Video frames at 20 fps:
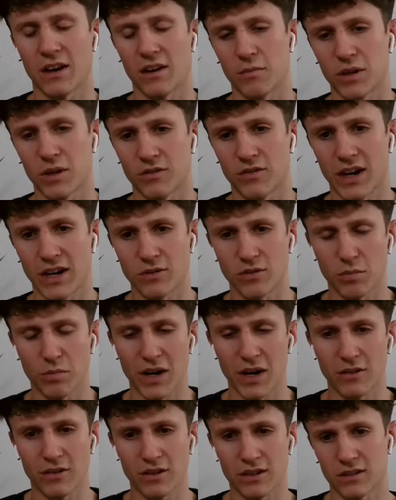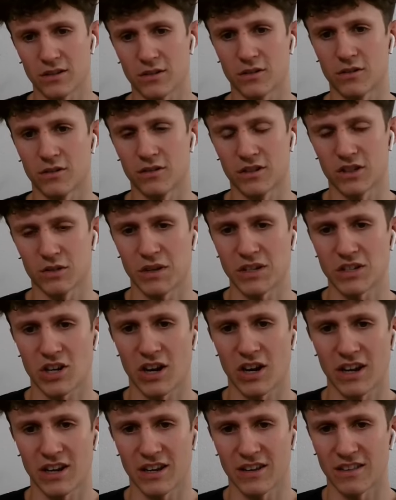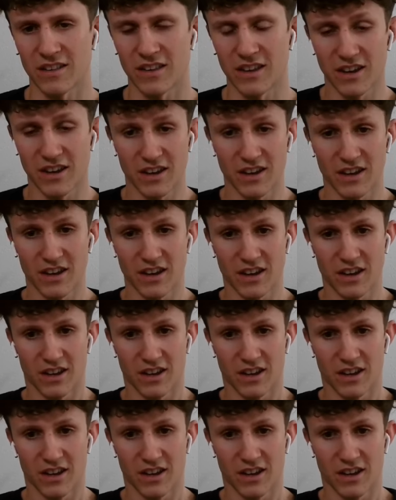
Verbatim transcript: a bit of hydropower, so especially in